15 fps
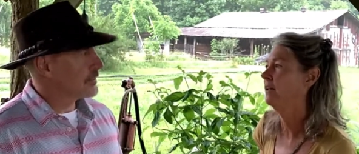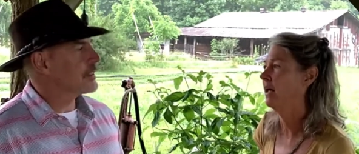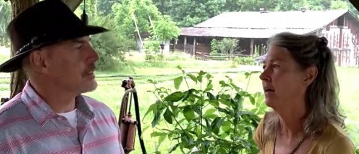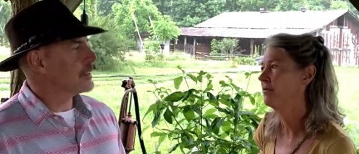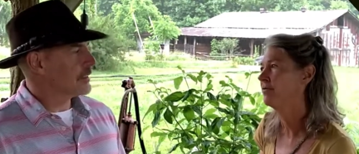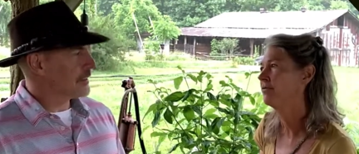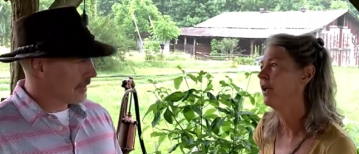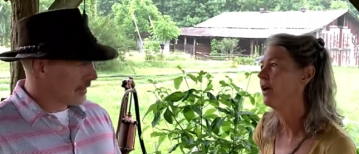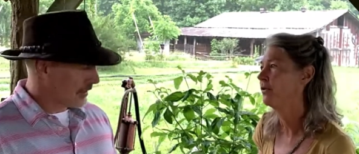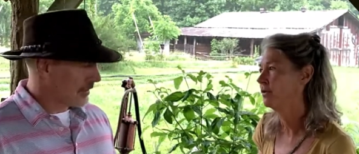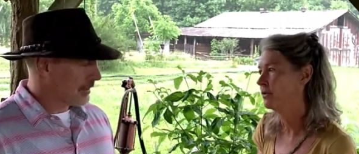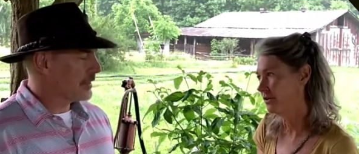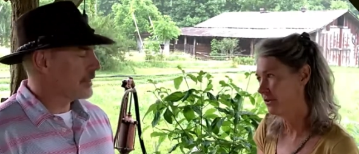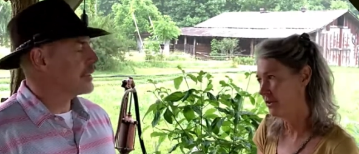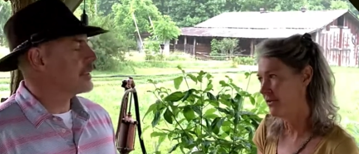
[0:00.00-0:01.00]
Speaker 1: A lot of
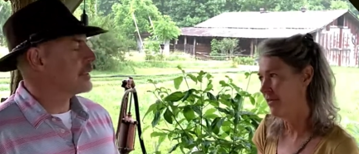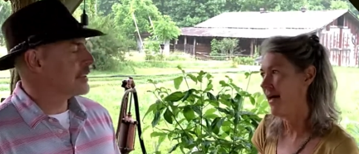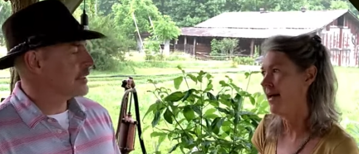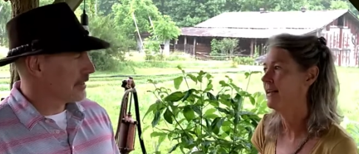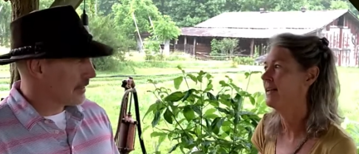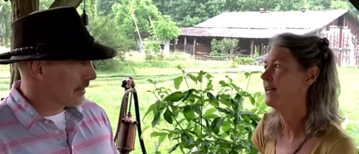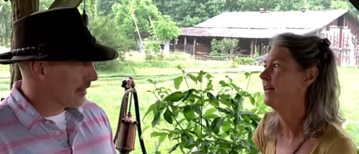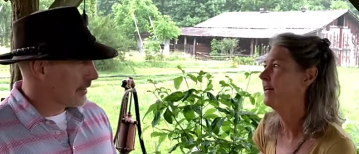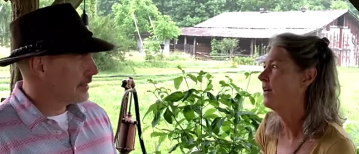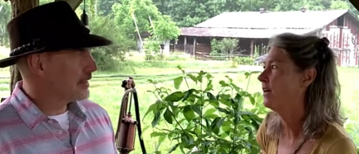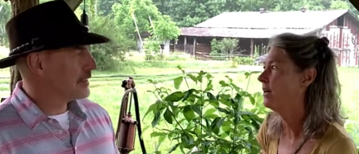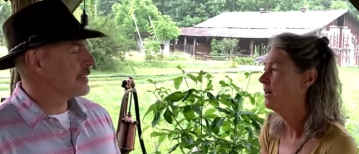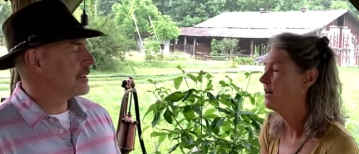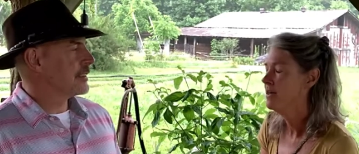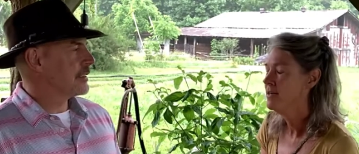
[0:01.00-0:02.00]
locals do that here.
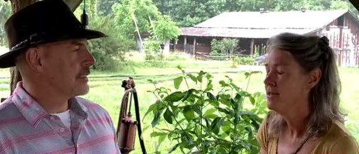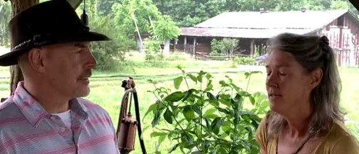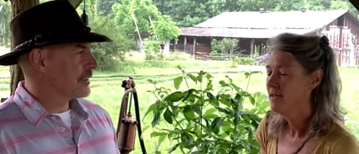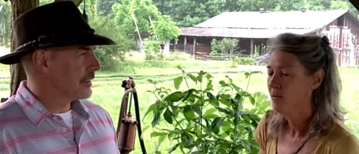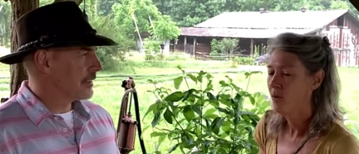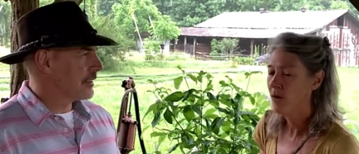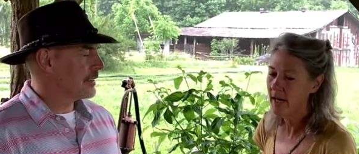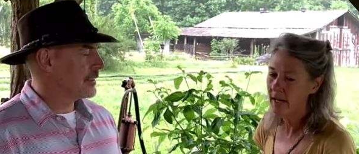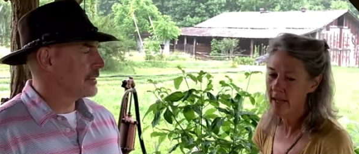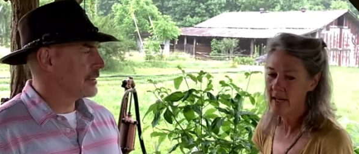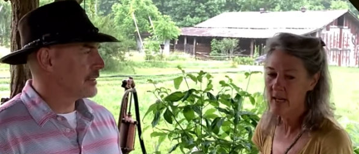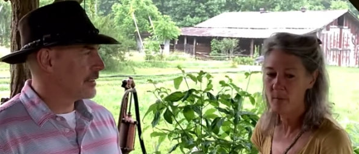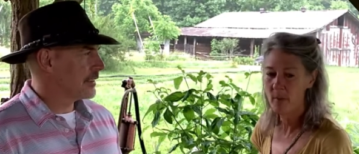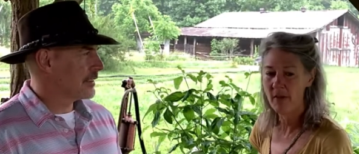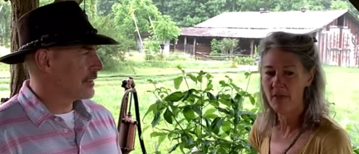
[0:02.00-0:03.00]
What I
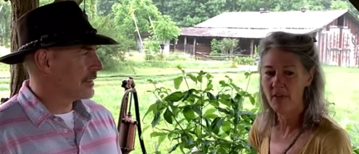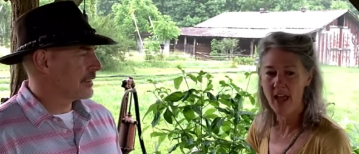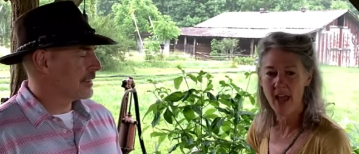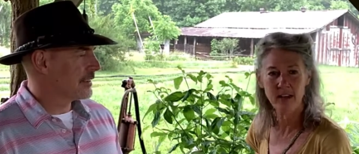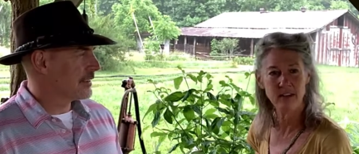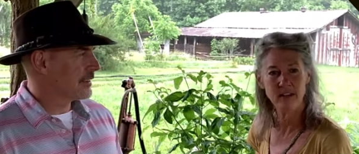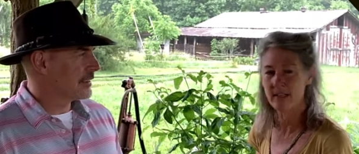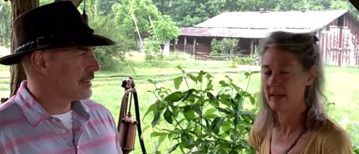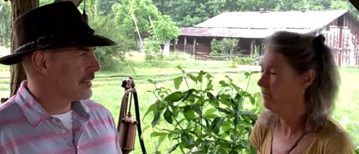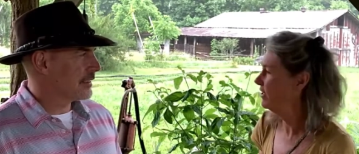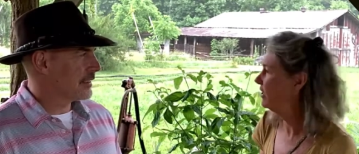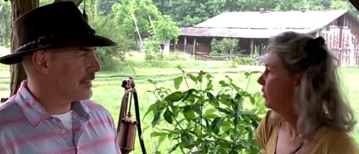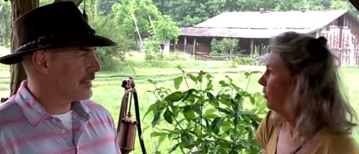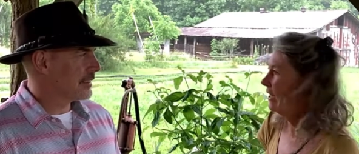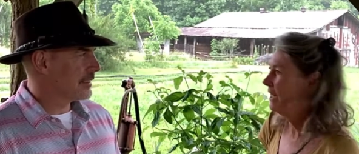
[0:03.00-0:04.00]
like about that is every
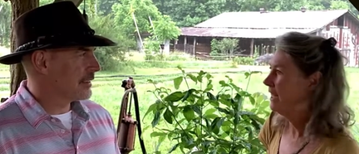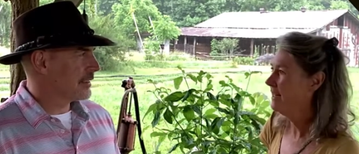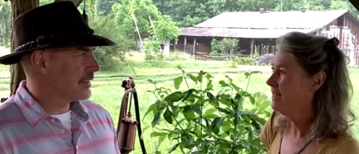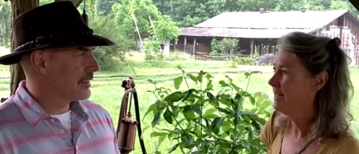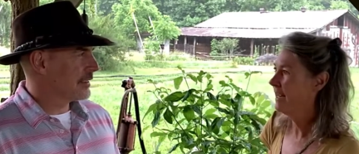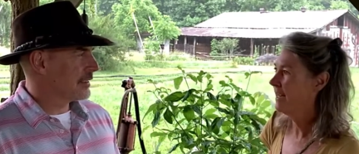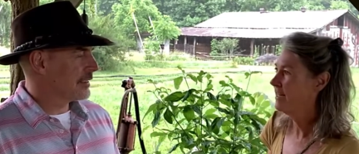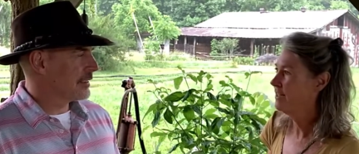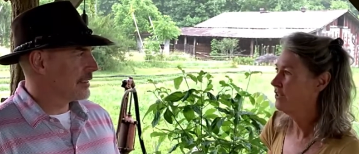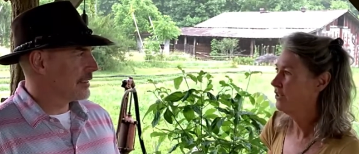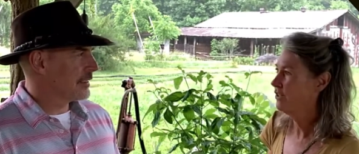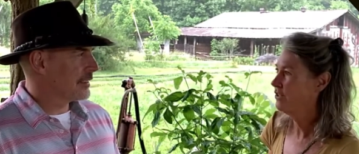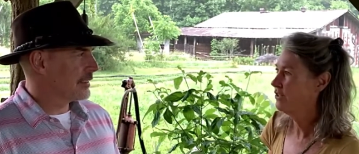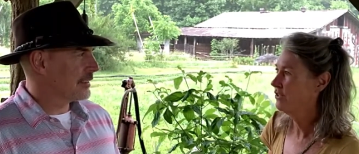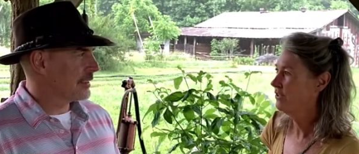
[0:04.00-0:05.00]
28 days
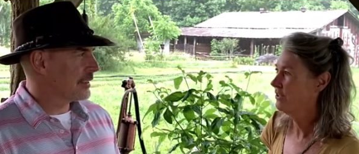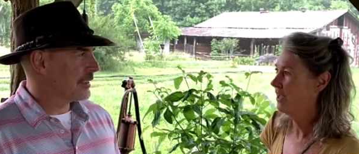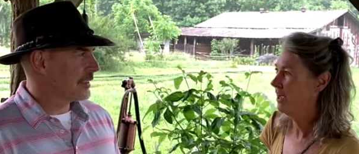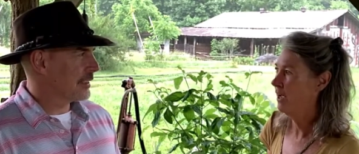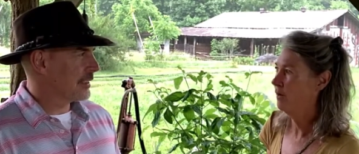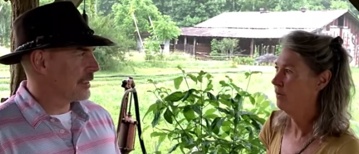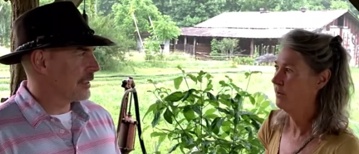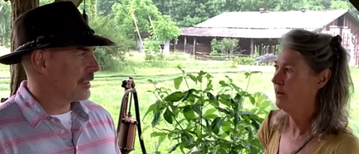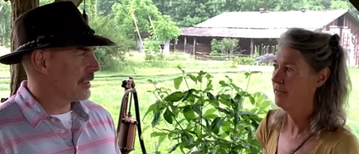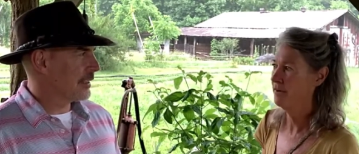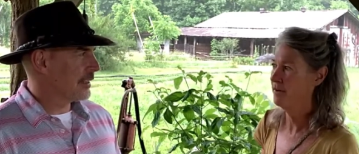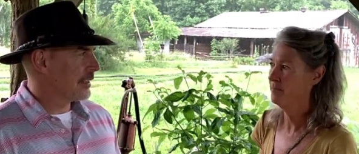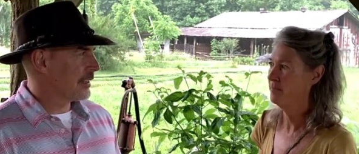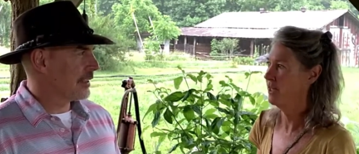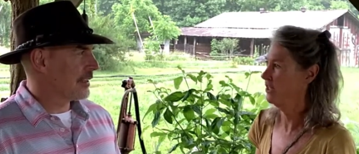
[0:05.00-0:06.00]
there's a
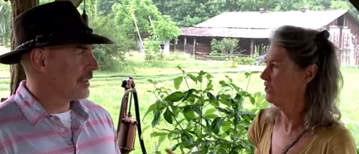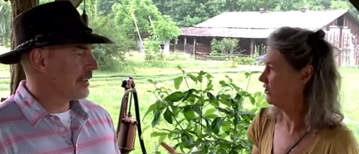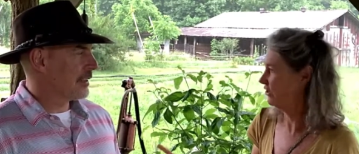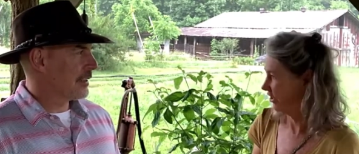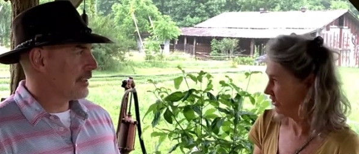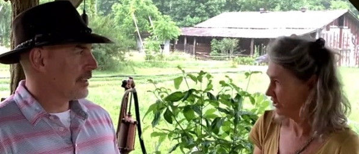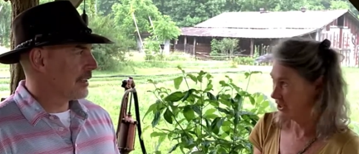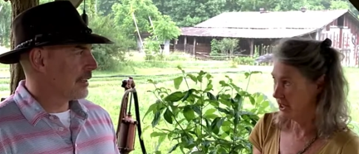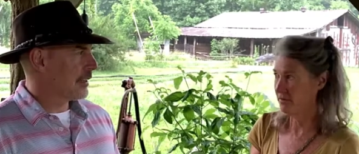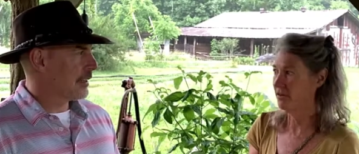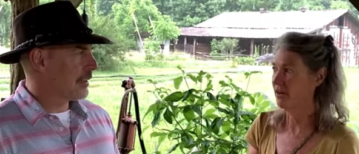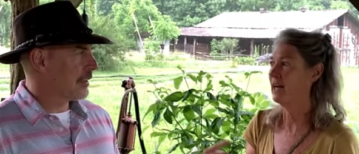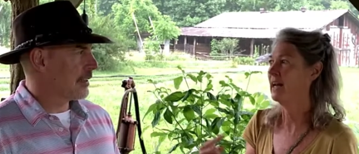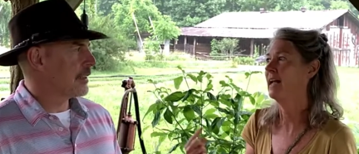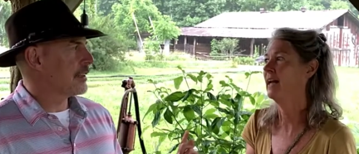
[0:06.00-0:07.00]
rhythm that starts
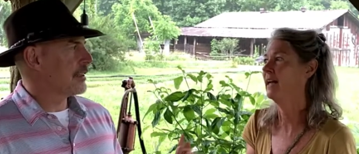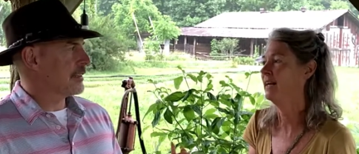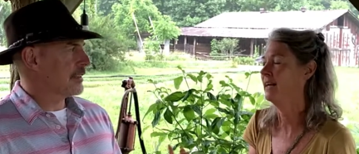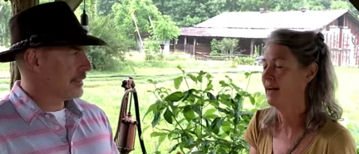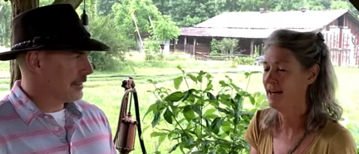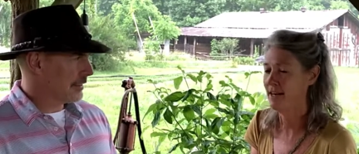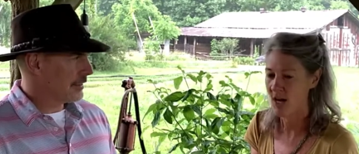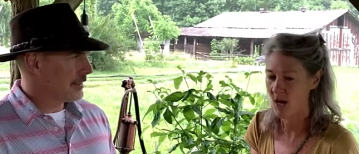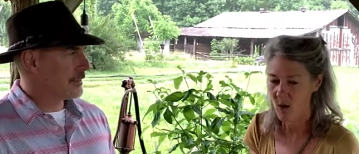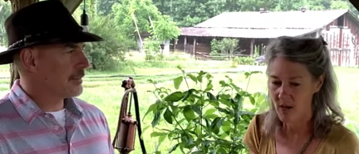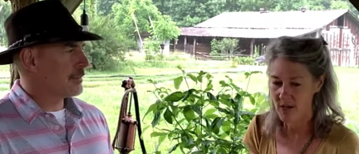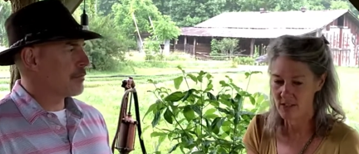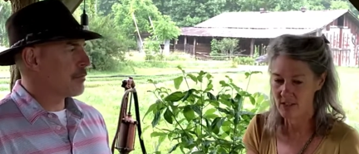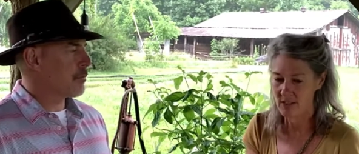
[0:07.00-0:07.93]
over again, and I know I